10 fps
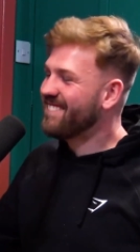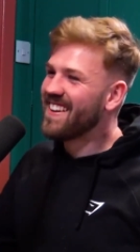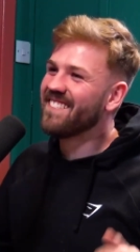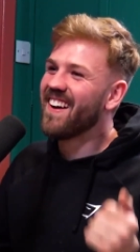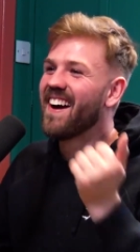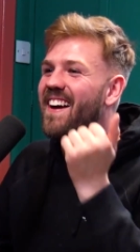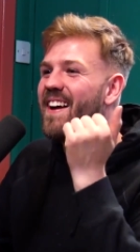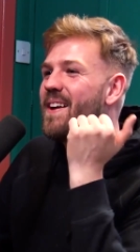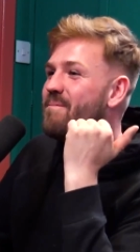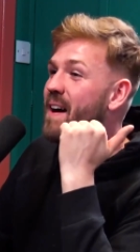me and my
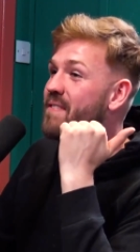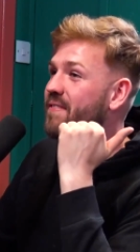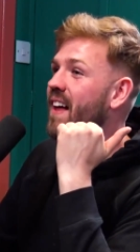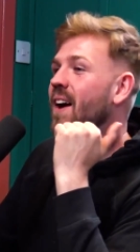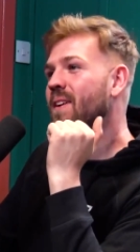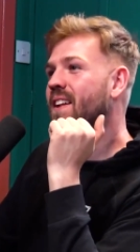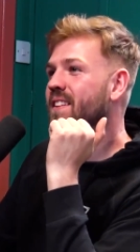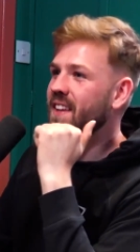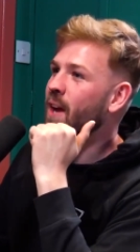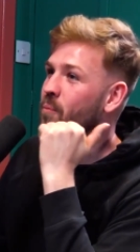my flatmate at the
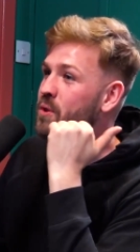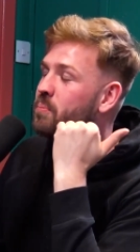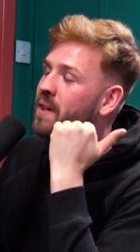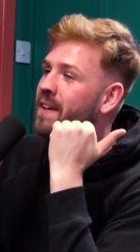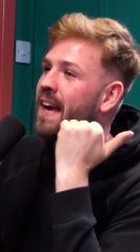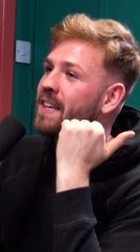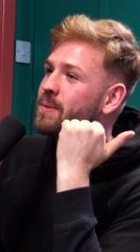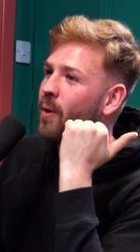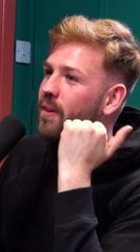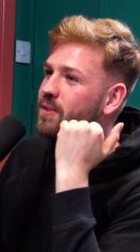time was playing
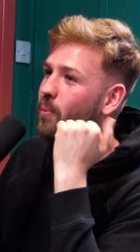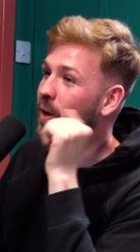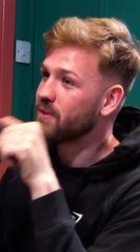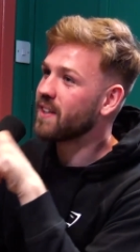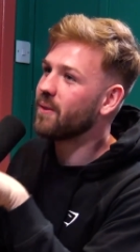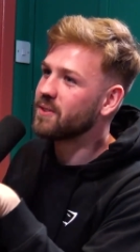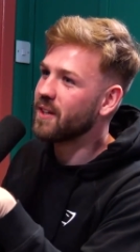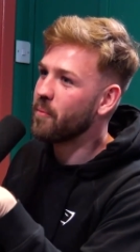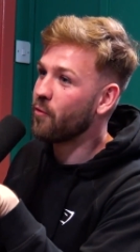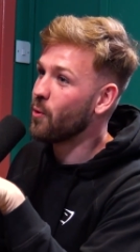Xbox whilst I was in
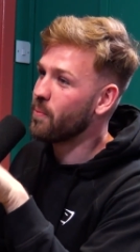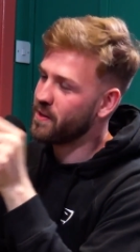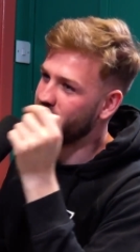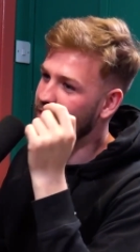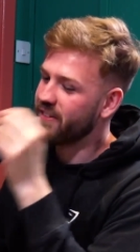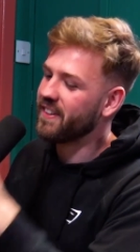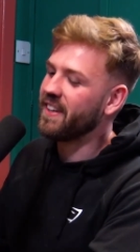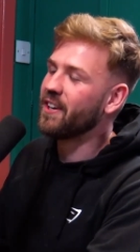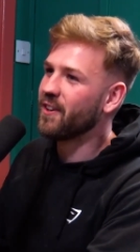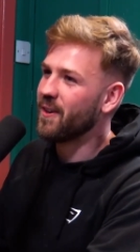my room, and you could
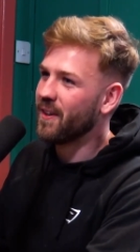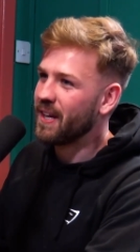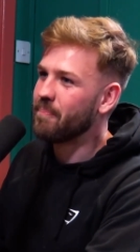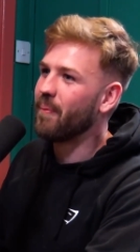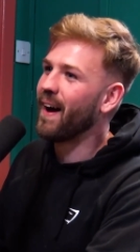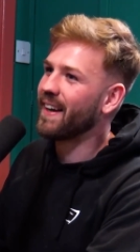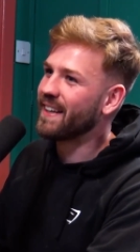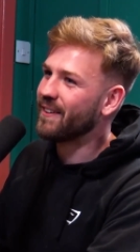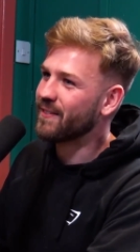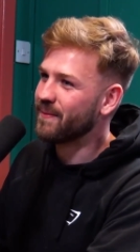hear the like
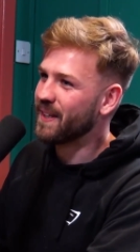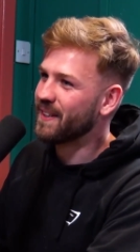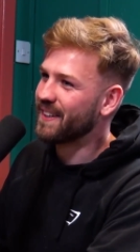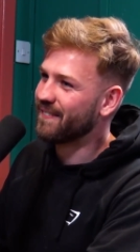banging of me, like